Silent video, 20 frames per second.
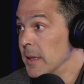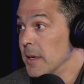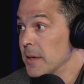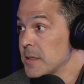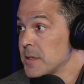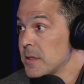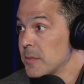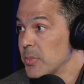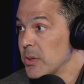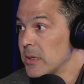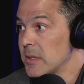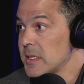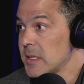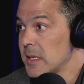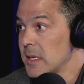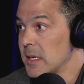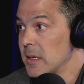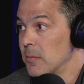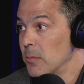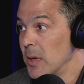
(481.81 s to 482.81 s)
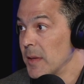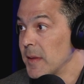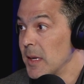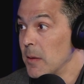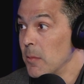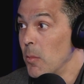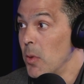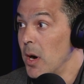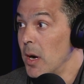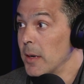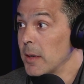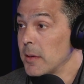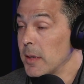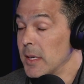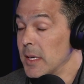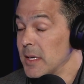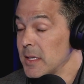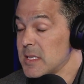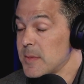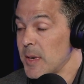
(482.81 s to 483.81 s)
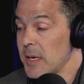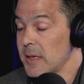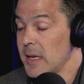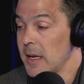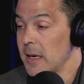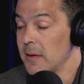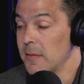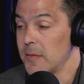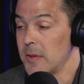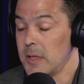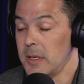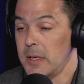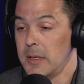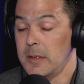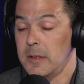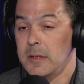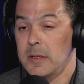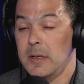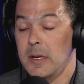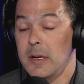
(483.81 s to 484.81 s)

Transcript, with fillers: in their superintendent and what they want and expect out of the